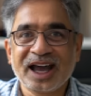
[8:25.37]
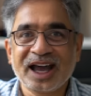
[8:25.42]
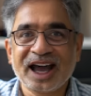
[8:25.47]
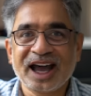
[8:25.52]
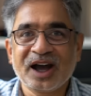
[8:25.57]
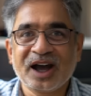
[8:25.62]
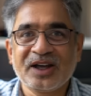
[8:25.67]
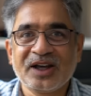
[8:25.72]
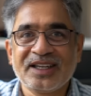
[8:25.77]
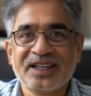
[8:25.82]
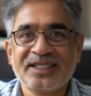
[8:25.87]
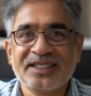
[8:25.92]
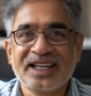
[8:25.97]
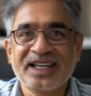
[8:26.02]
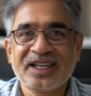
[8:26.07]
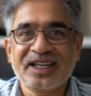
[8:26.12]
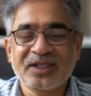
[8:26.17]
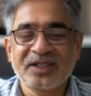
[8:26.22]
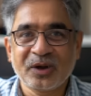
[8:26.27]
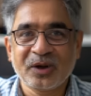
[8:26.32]

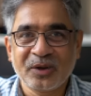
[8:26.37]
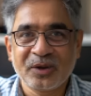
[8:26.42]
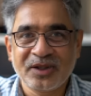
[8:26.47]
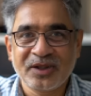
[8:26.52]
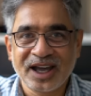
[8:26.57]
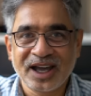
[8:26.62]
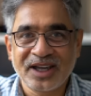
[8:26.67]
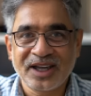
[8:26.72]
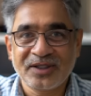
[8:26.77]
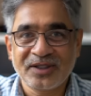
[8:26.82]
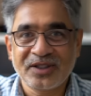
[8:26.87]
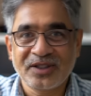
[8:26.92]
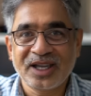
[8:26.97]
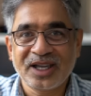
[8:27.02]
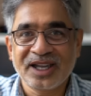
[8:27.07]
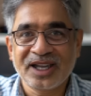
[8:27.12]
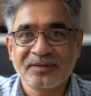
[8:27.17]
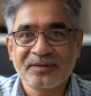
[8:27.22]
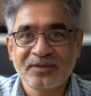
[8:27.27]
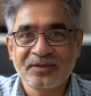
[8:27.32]
harnessing solar
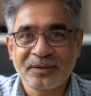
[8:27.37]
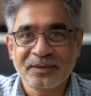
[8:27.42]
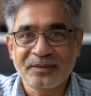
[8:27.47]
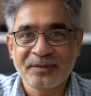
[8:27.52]
energy from